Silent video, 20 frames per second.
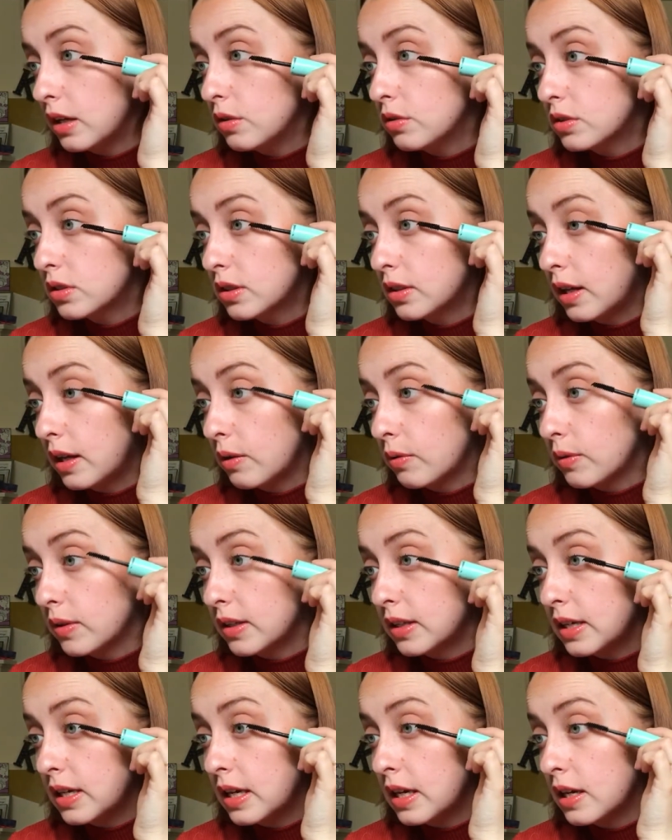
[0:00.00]
like
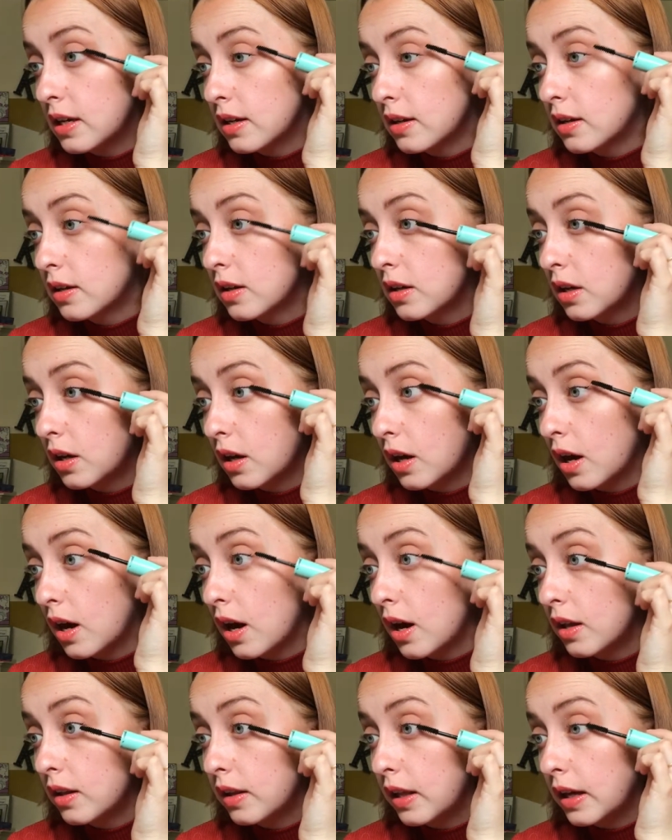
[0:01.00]
really
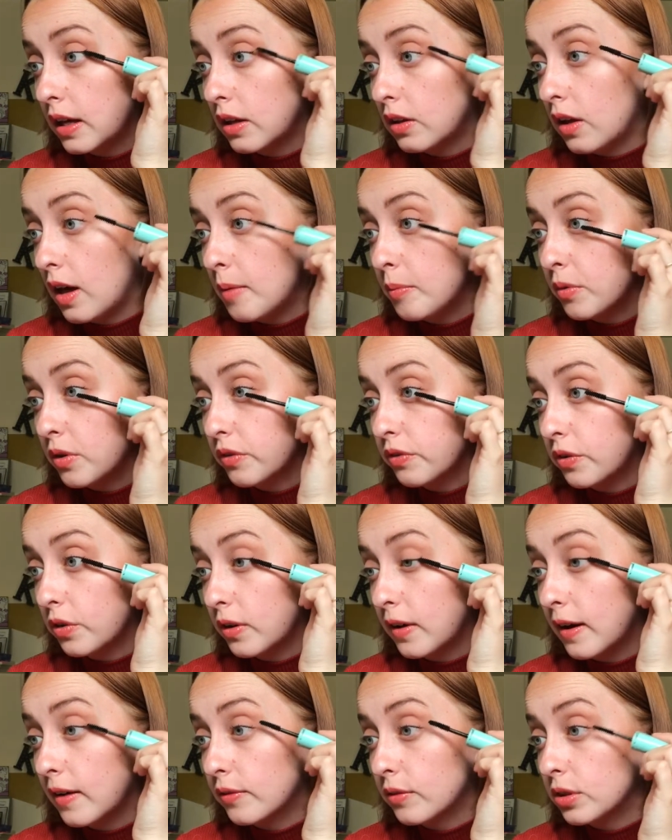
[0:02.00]
like a lot more full
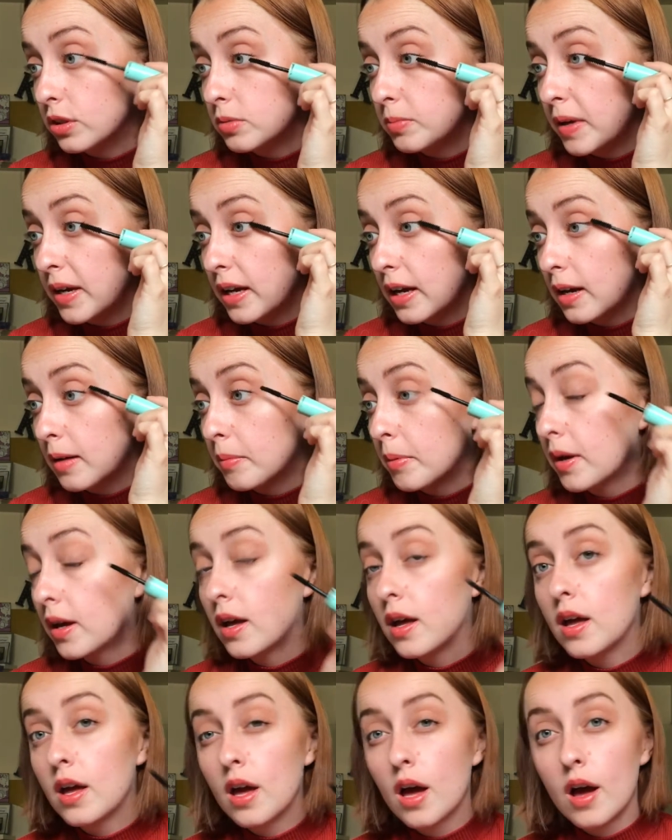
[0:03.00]
coverage makeup,
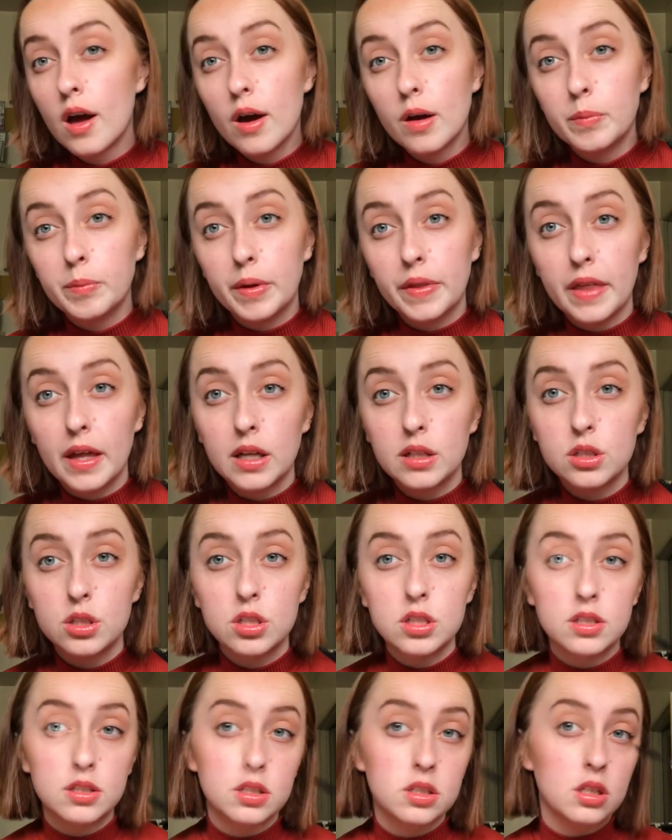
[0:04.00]
but that's
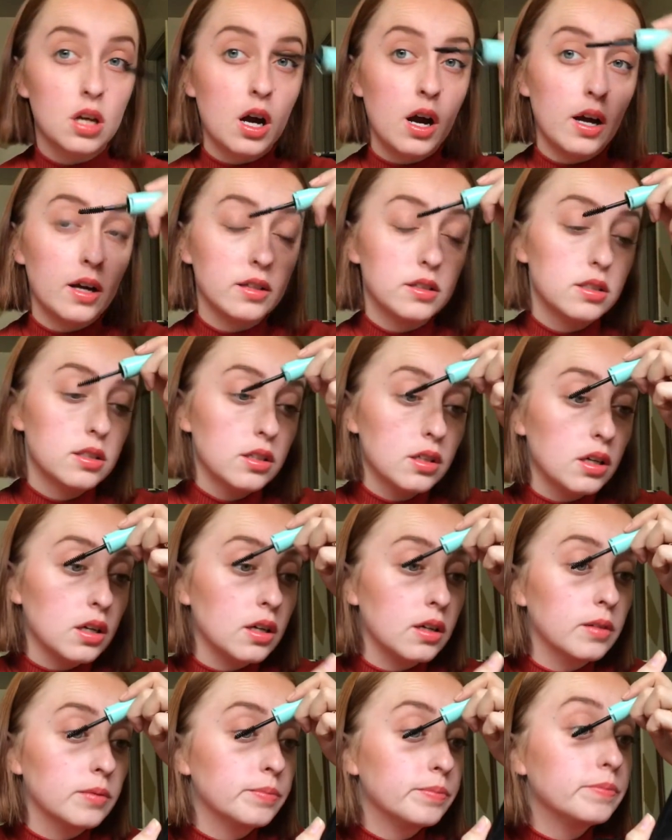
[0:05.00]
just not
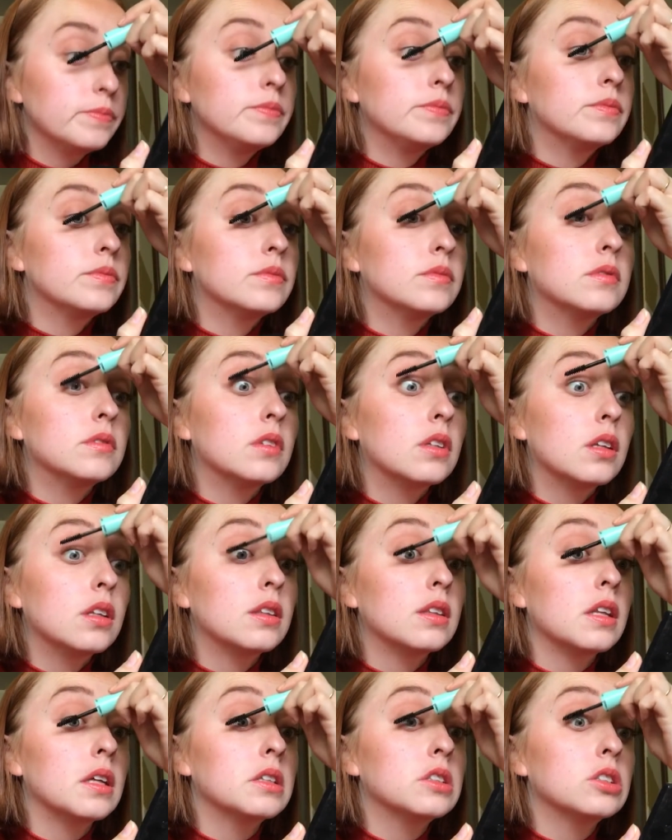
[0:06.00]

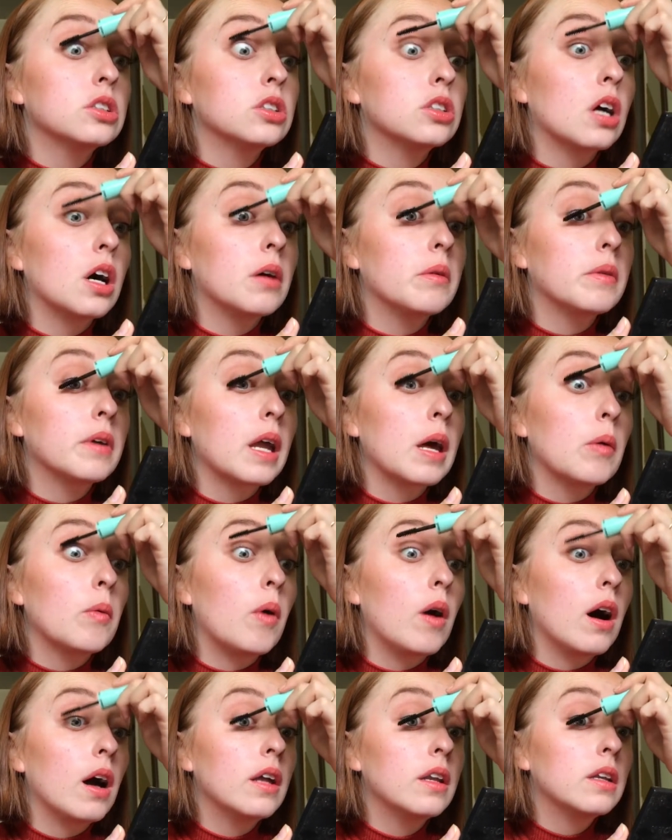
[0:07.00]
what I
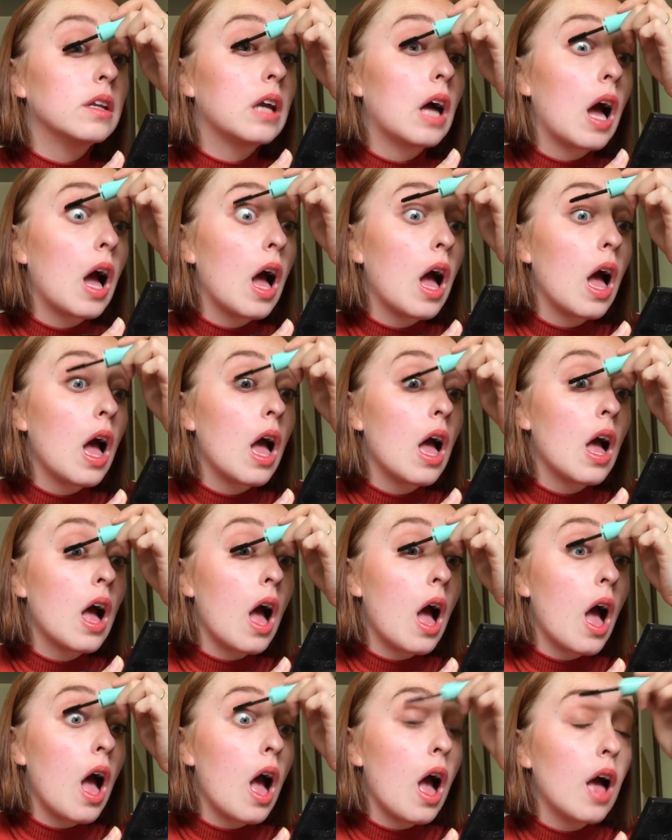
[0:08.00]
want
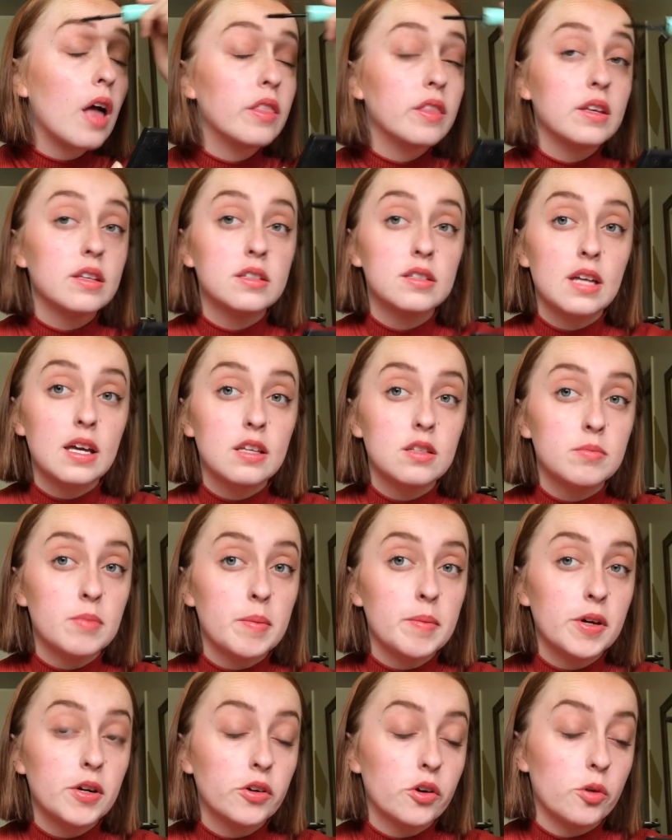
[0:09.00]
these days.
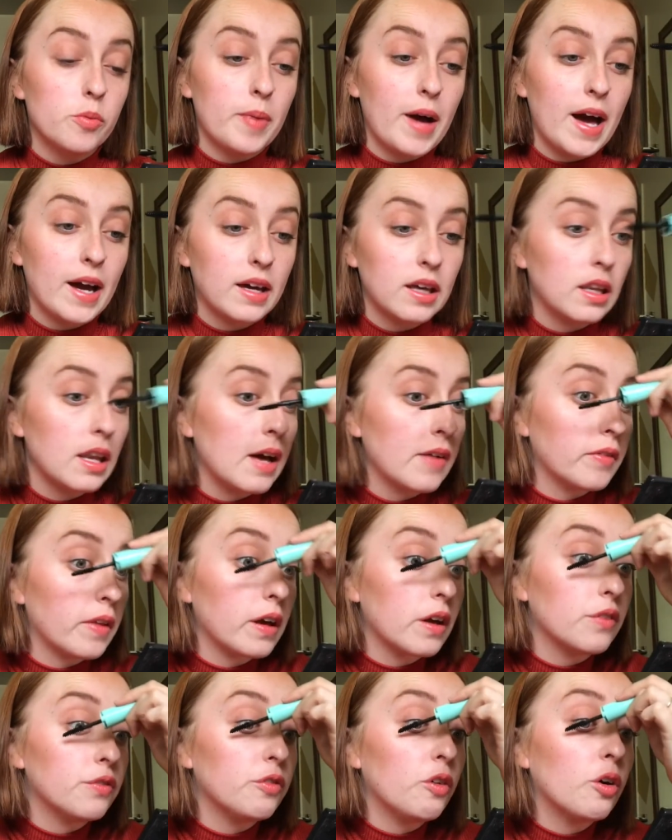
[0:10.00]
Maybe I'll go back and have like
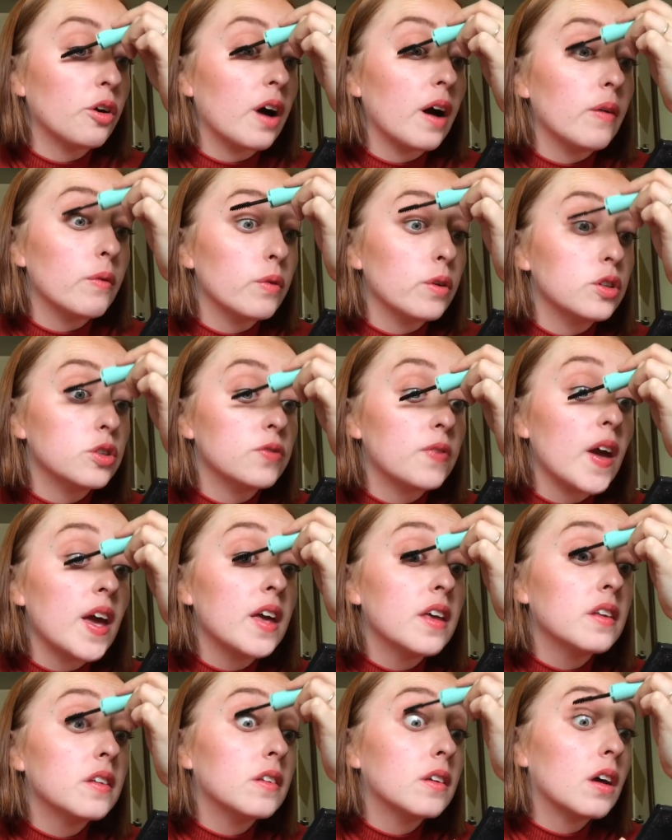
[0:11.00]
a full coverage
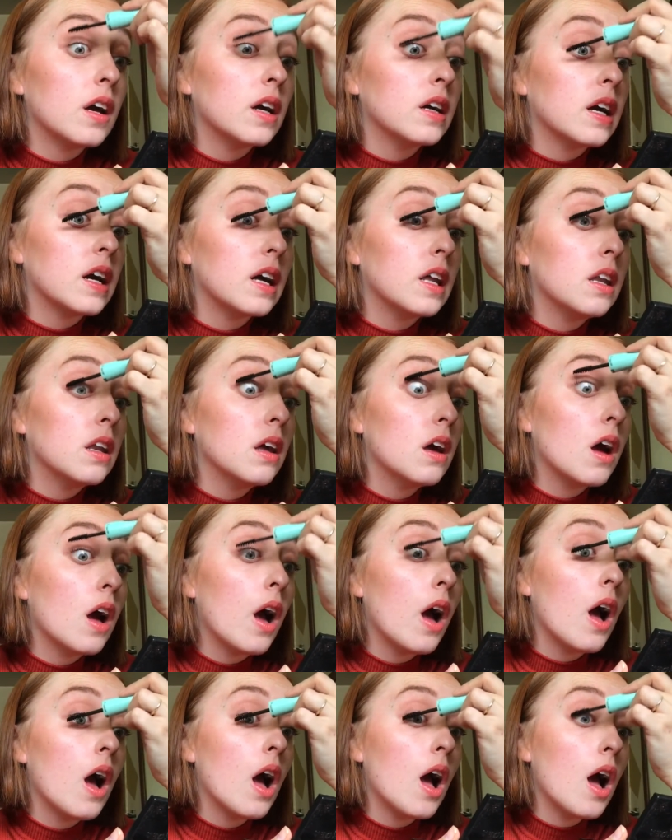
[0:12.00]
phase again.
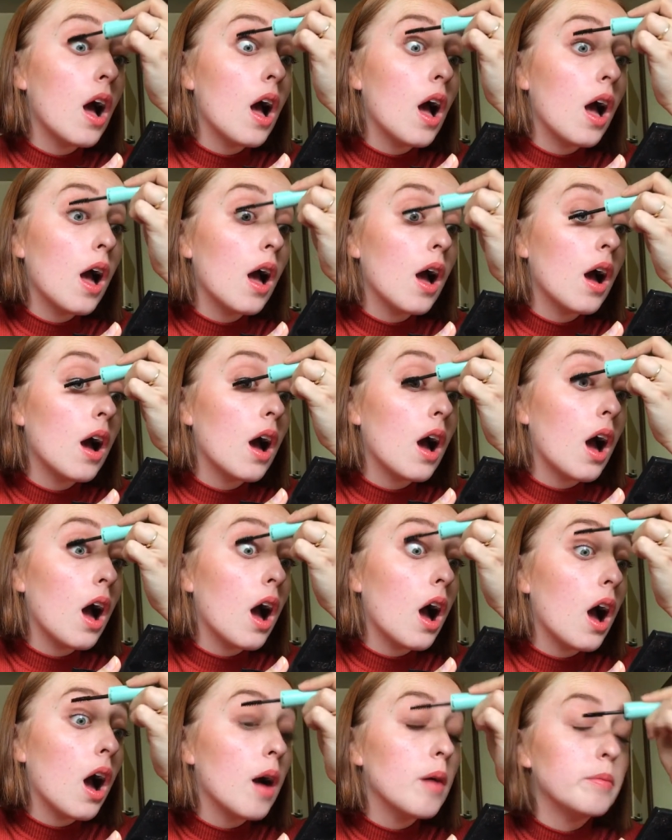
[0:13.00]

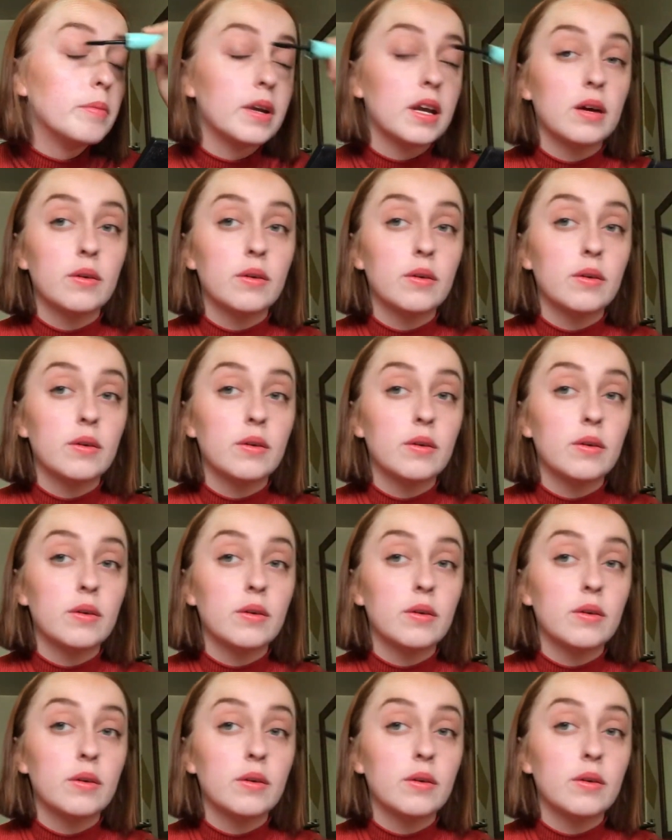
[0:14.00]
But I